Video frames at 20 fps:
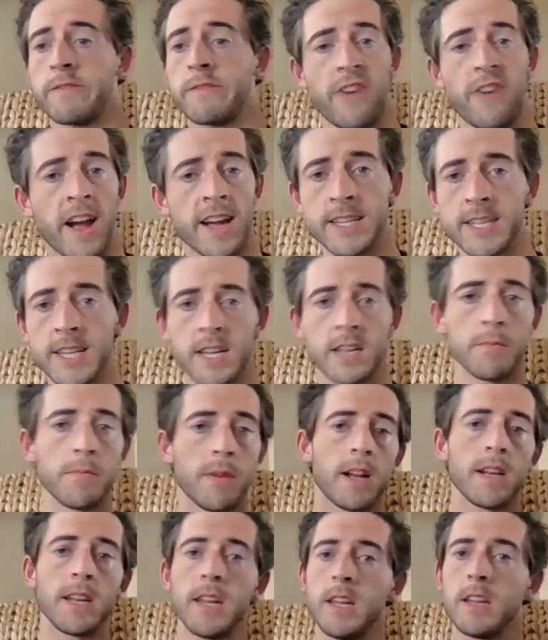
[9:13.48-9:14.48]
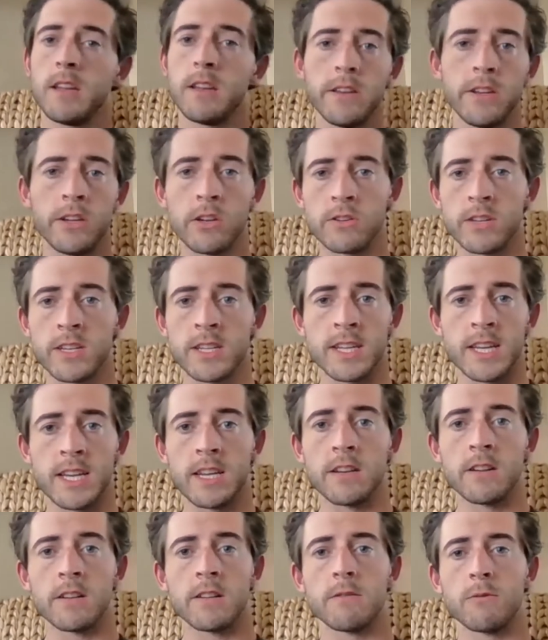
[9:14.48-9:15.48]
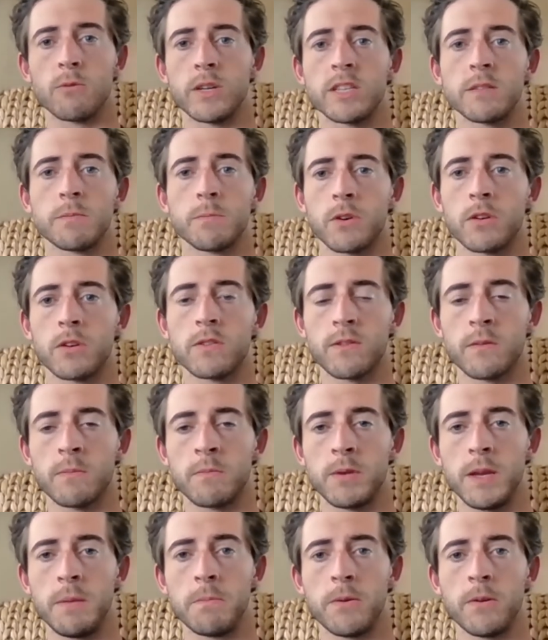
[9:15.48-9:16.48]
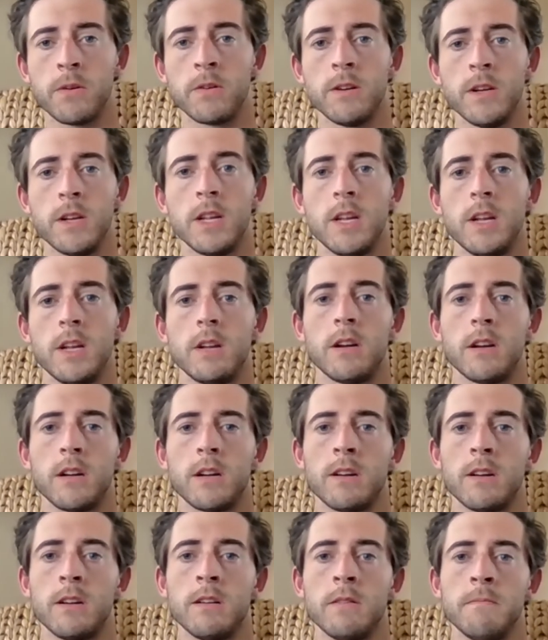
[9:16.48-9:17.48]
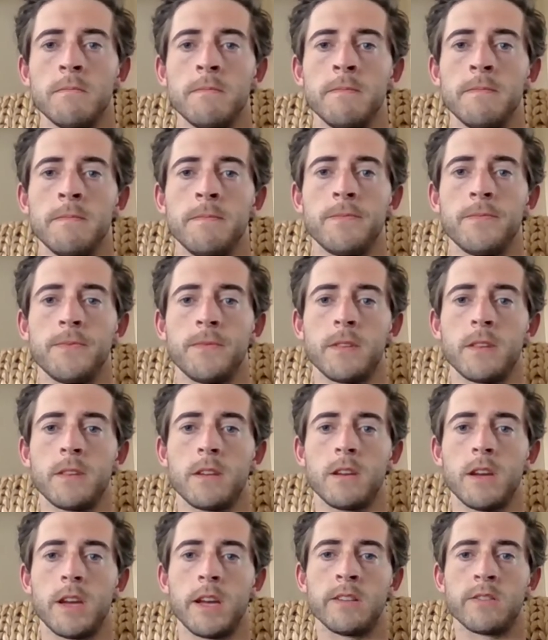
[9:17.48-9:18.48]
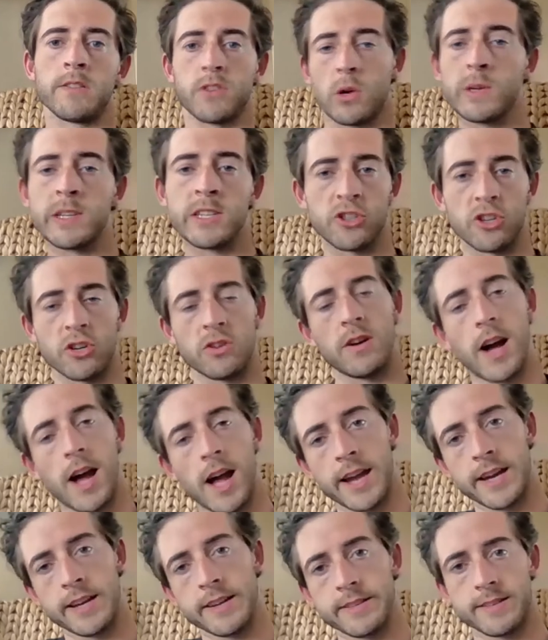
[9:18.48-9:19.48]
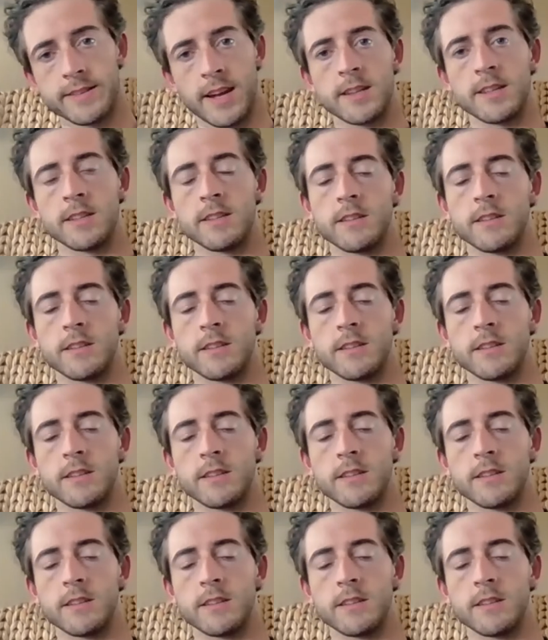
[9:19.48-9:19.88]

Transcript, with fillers: find anybody, you know, didn't hear whispers from people. Um, and so in July, I decided